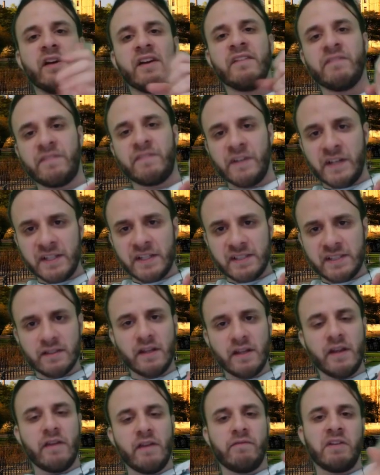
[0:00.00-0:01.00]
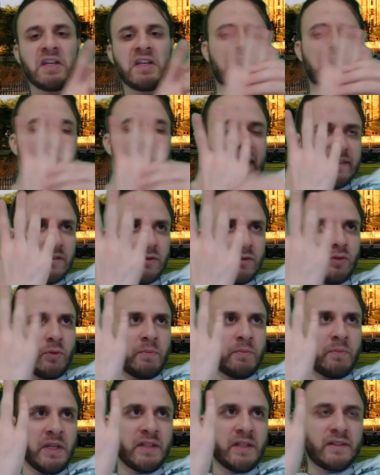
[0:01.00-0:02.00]
First, we got to
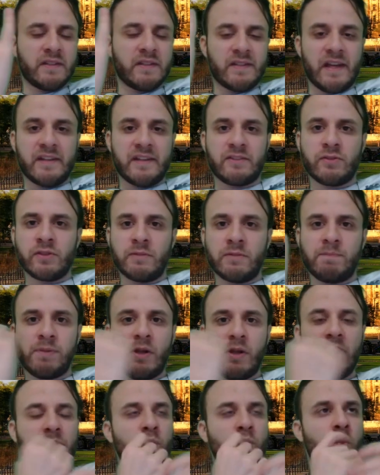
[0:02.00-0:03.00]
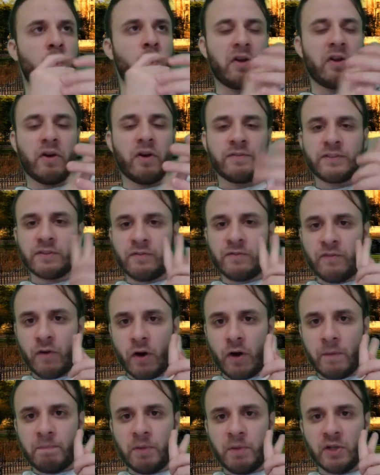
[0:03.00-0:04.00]
meet, thanks to the plot, one of the
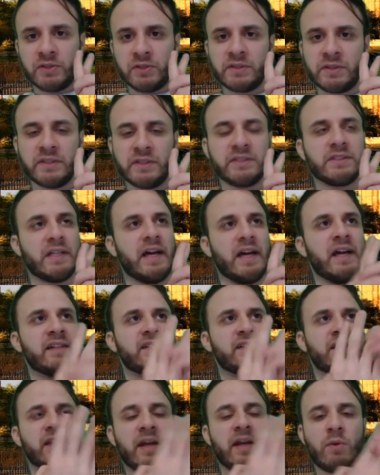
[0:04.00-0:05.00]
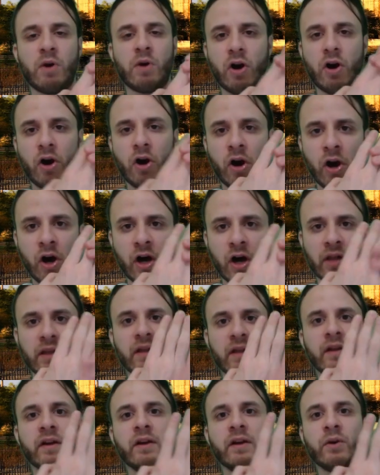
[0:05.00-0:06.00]
four bosses, and they were all
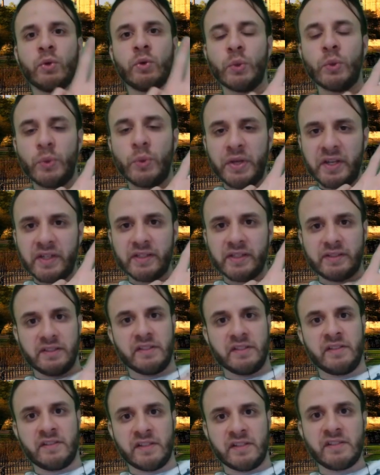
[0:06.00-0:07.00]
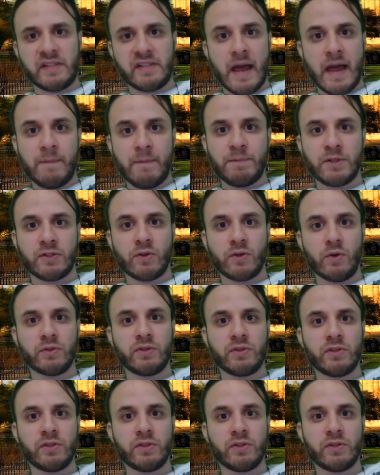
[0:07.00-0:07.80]
revealed in this episode.